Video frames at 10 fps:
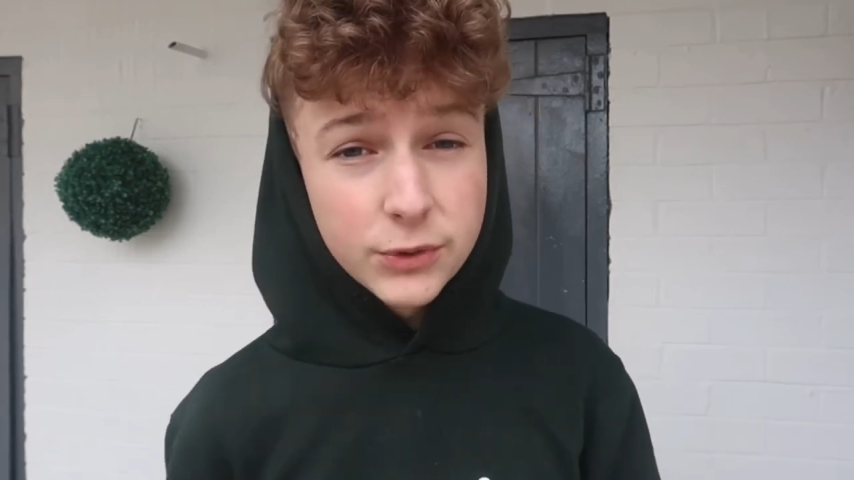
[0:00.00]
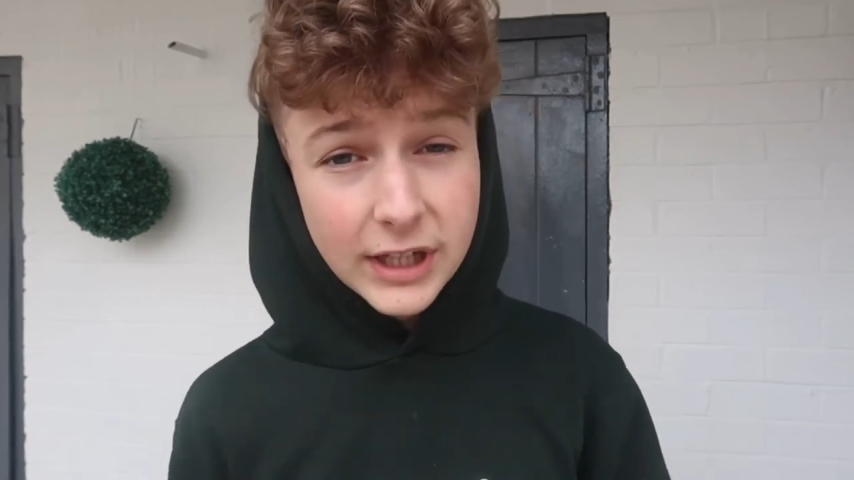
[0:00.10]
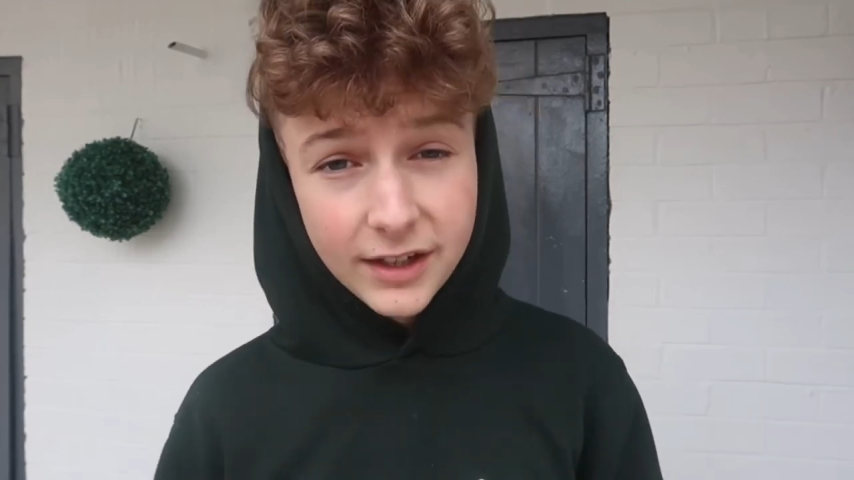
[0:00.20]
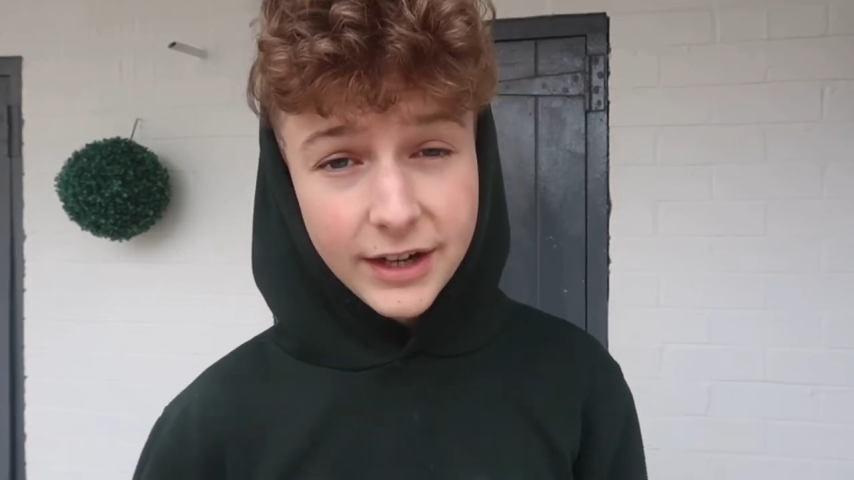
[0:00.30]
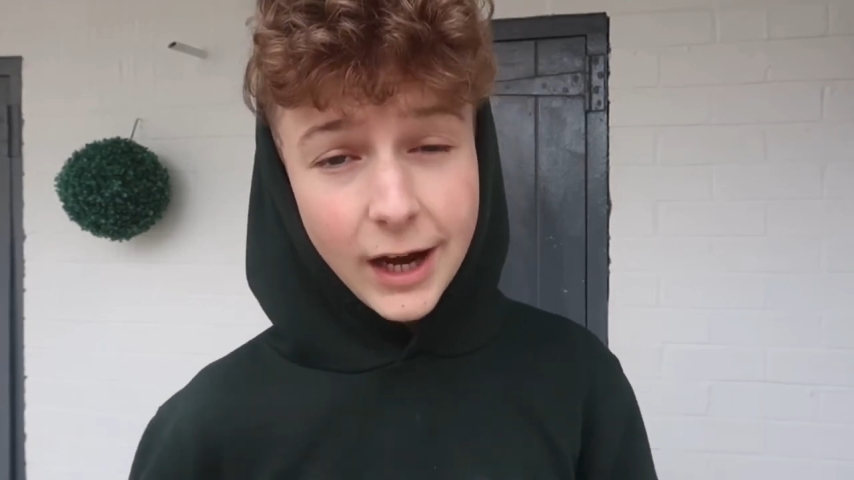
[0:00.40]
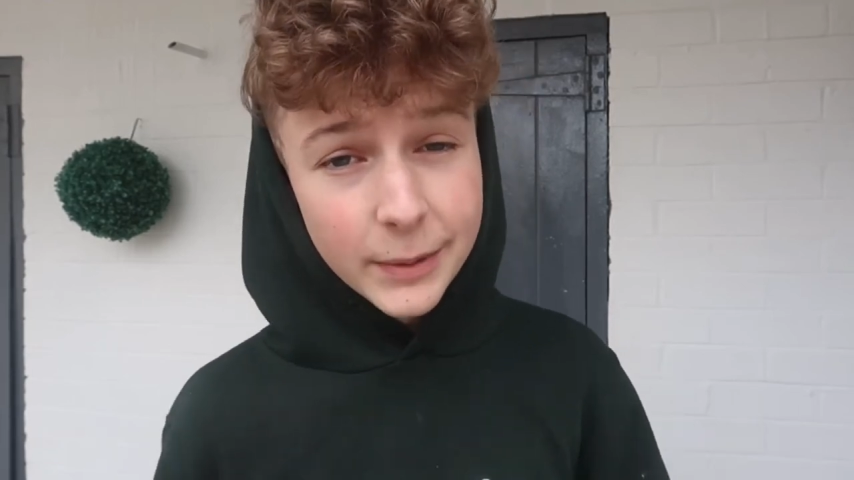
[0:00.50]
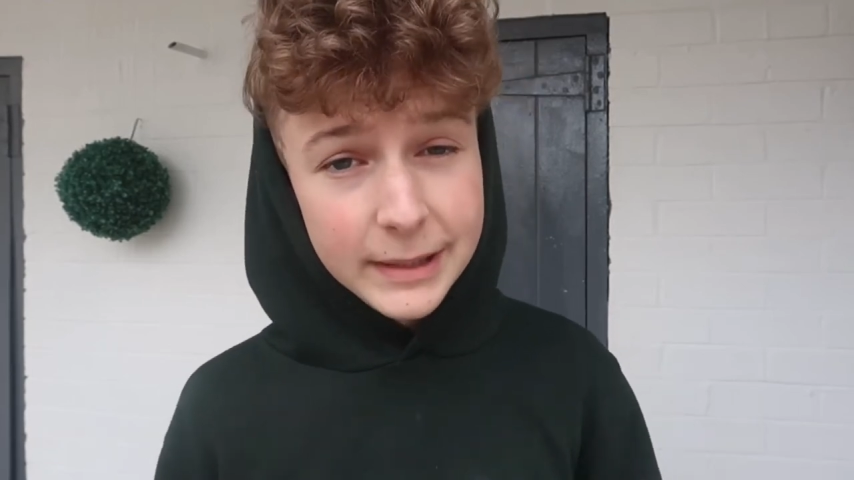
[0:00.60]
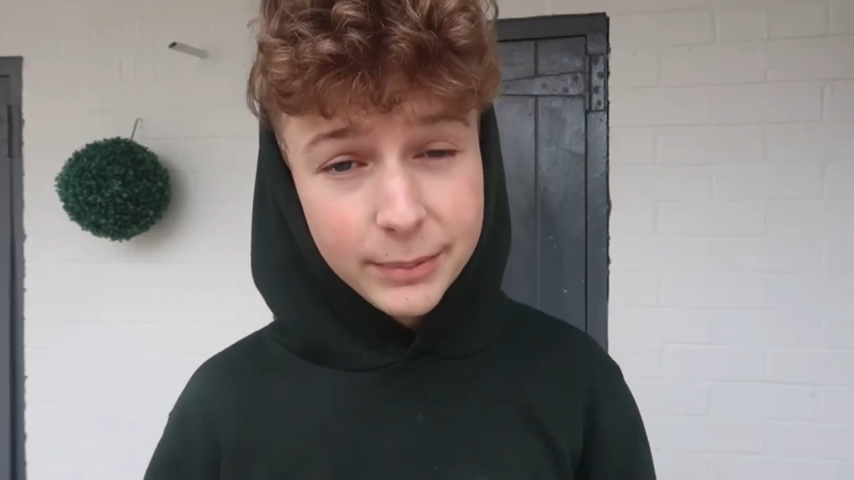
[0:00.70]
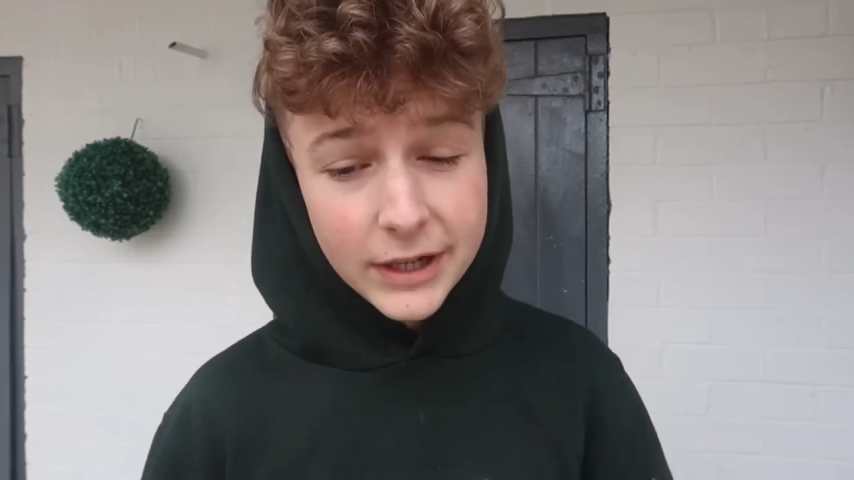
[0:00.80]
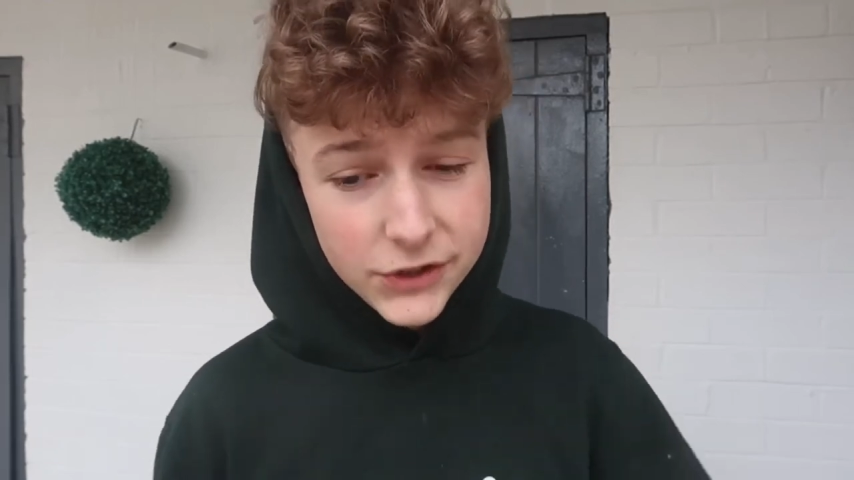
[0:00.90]
Taylor and how
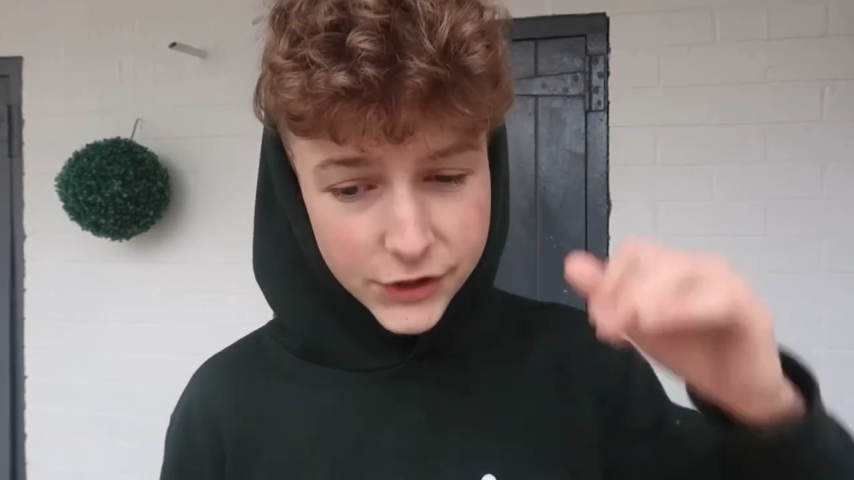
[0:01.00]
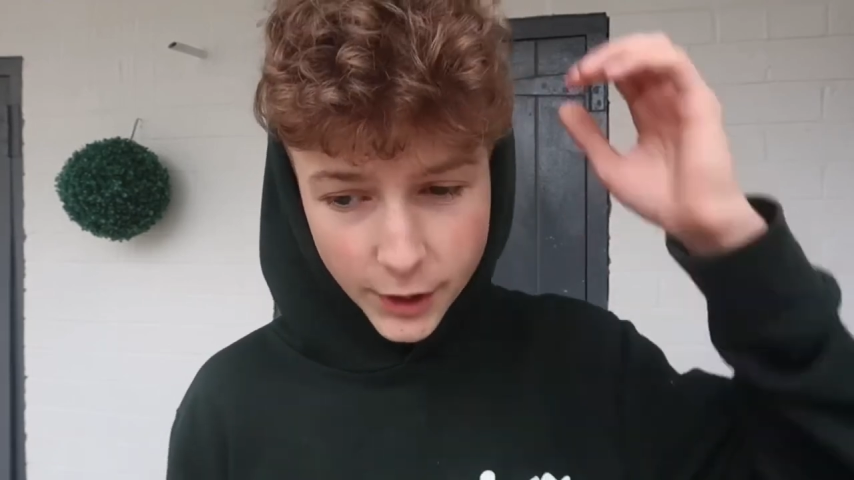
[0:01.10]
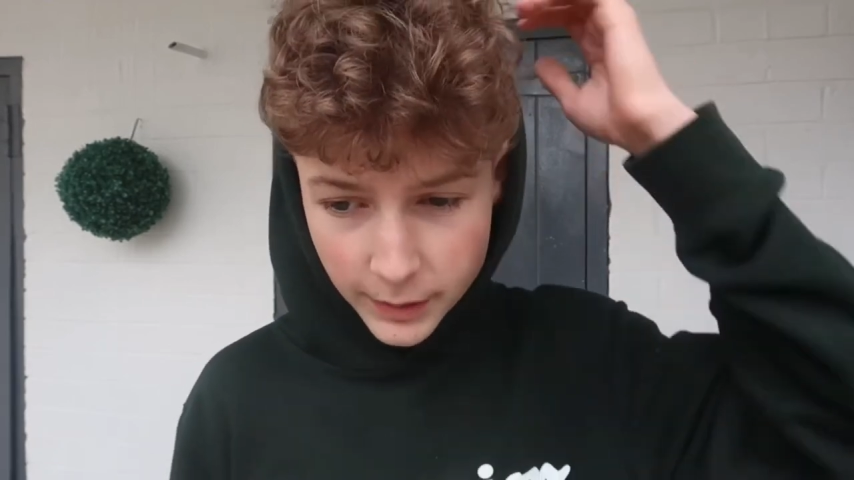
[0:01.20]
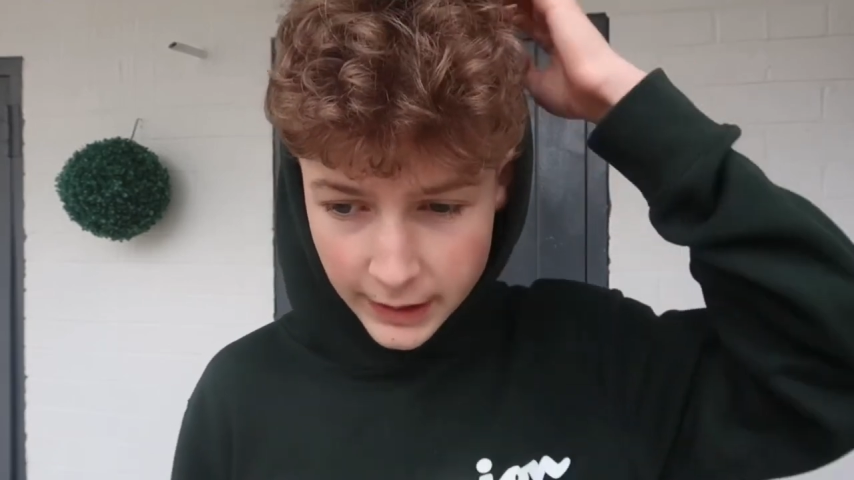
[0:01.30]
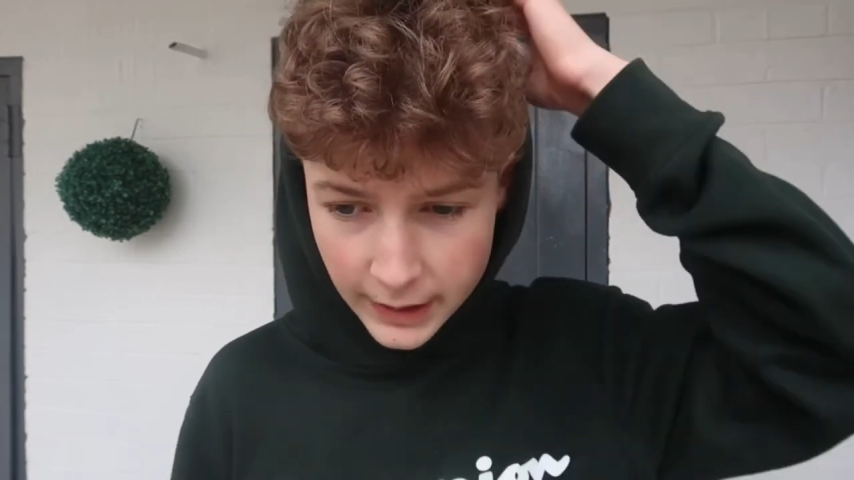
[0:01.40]
he plays, you know.